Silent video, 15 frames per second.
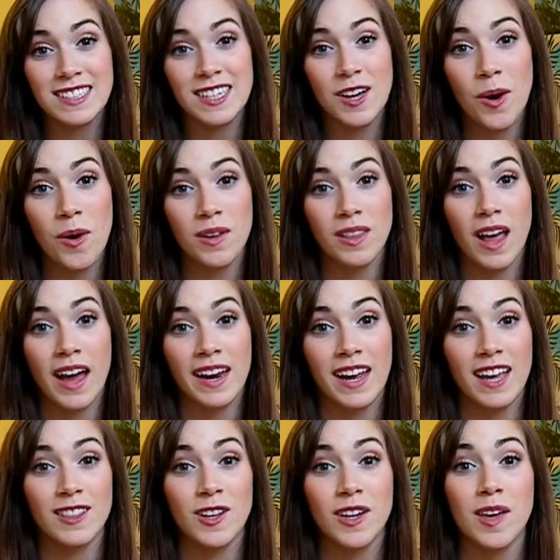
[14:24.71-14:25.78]
to go online
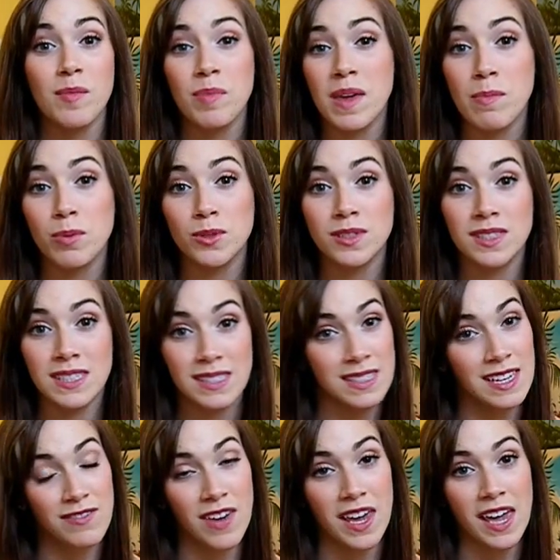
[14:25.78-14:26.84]
and look at people's
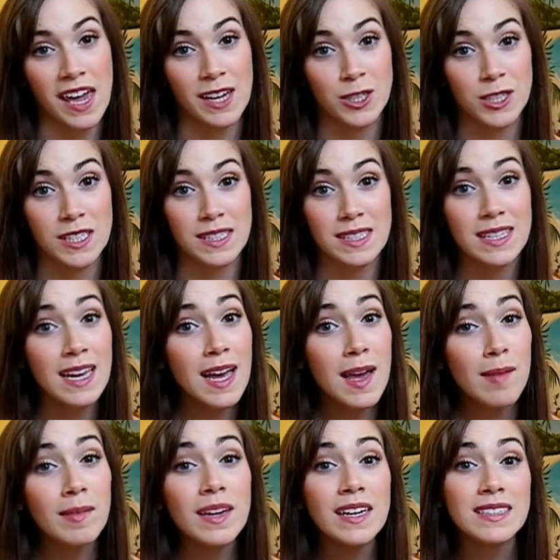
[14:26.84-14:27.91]
Disney vacations
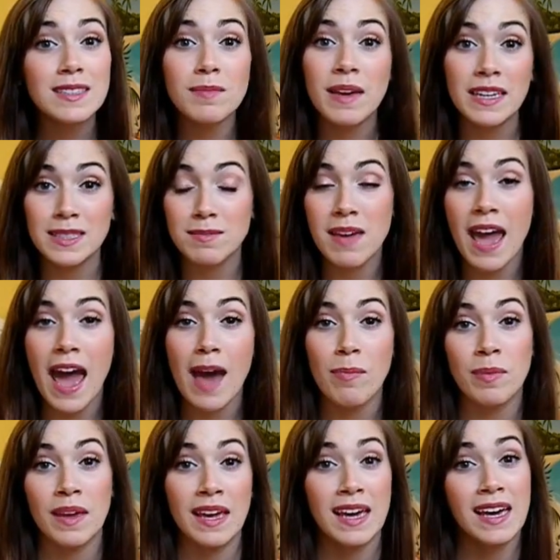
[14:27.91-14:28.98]
because it makes me
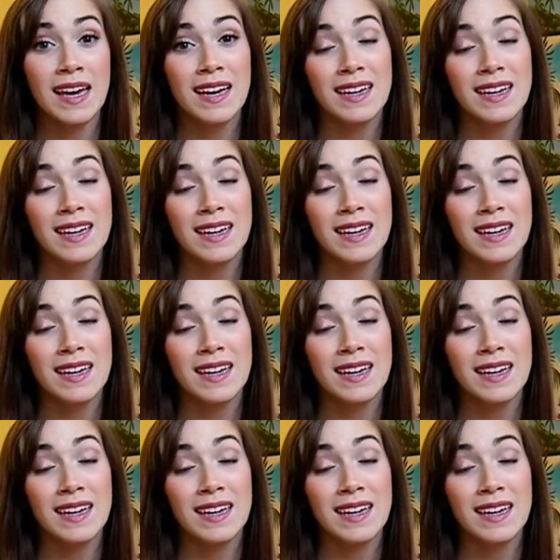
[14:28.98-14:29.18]
happy.